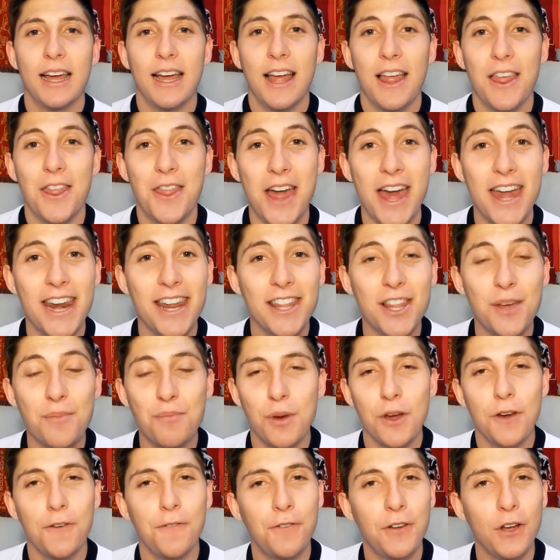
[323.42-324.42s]
Then in the
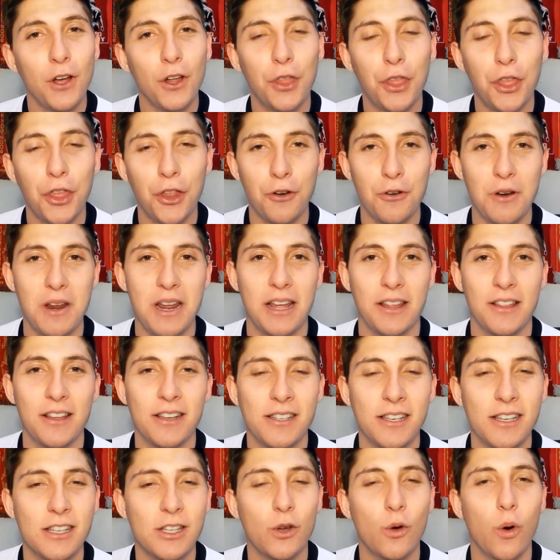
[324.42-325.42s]
midfield three,
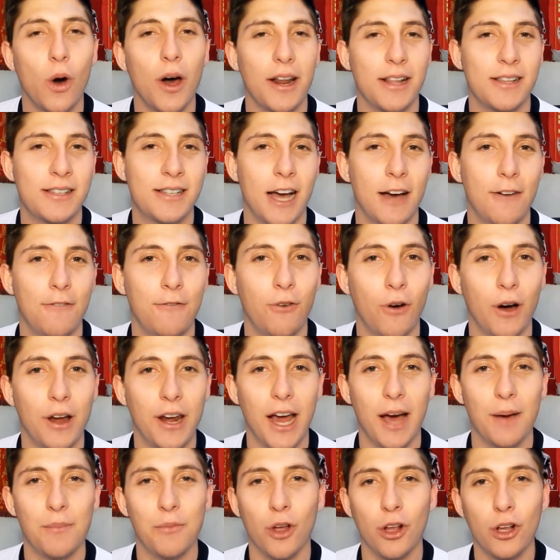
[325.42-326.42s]
this is quite a tough
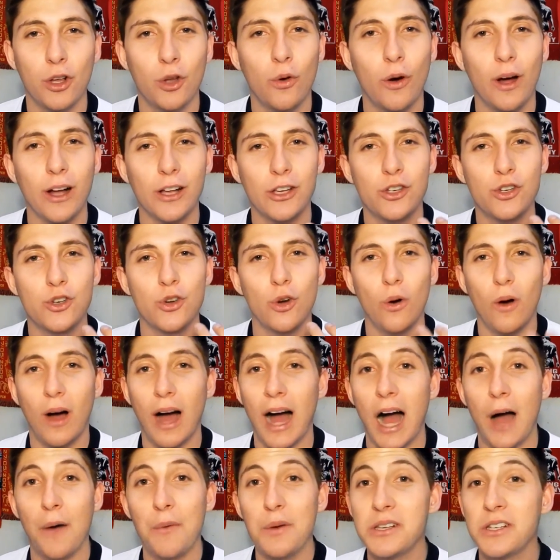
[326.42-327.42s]
one. I'm not quite sure
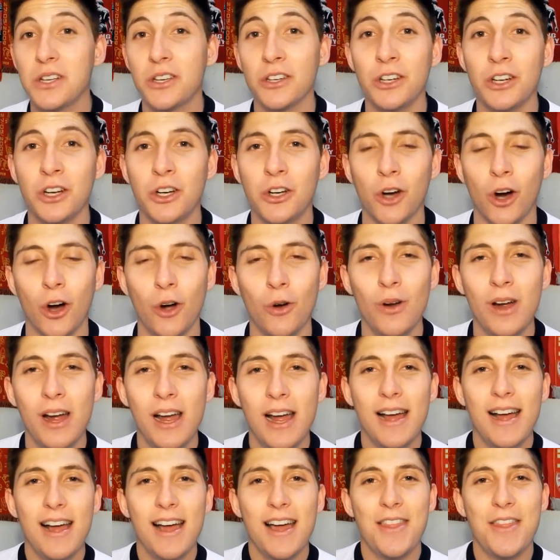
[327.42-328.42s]
how he's going to go.
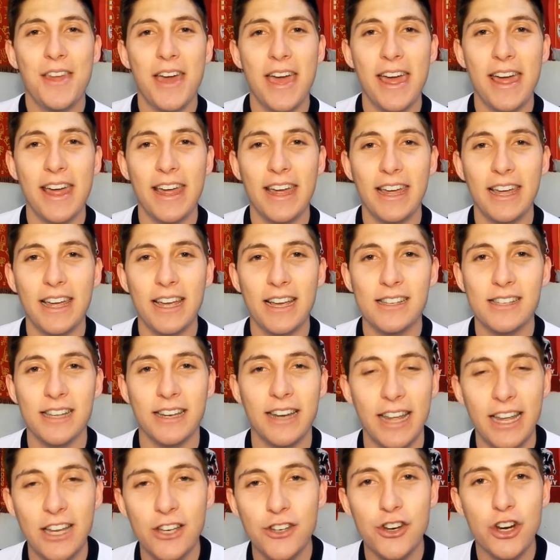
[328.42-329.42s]
There is
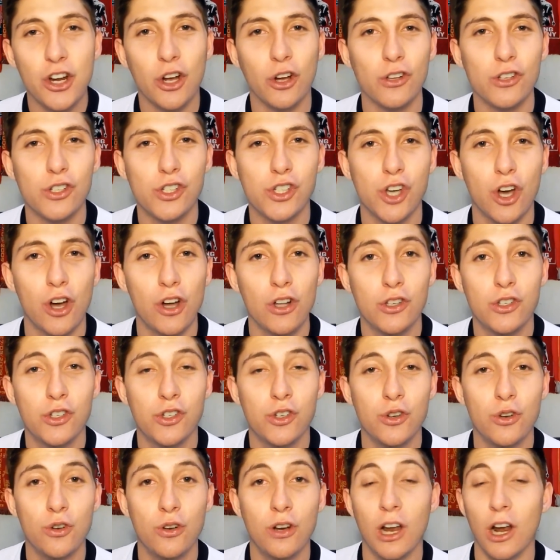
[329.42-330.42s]
an injury concern
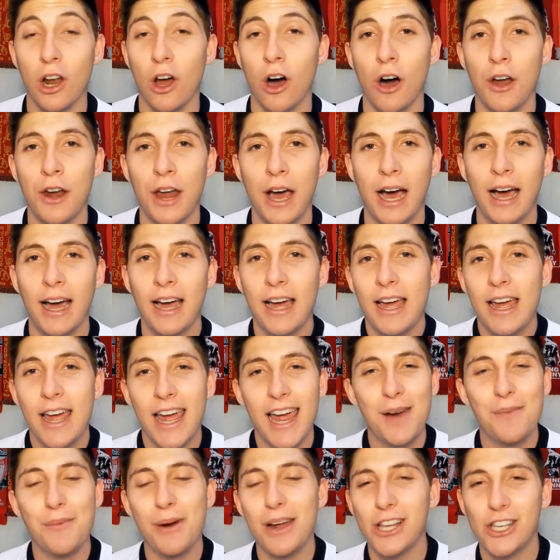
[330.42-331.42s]
to Lallana.
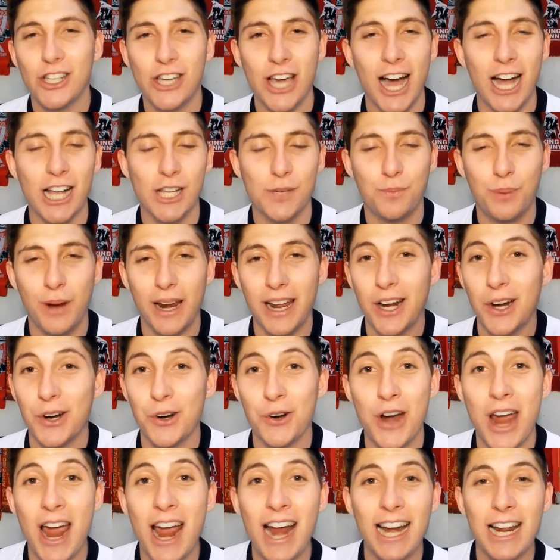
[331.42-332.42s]
Emre Can's playing
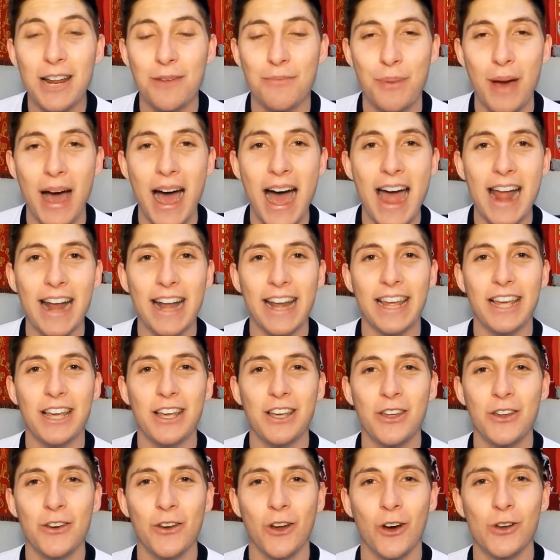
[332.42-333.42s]
really
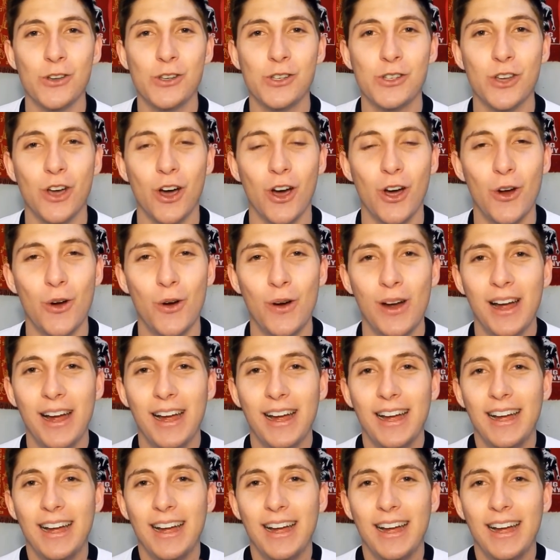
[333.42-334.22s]
badly, you know, so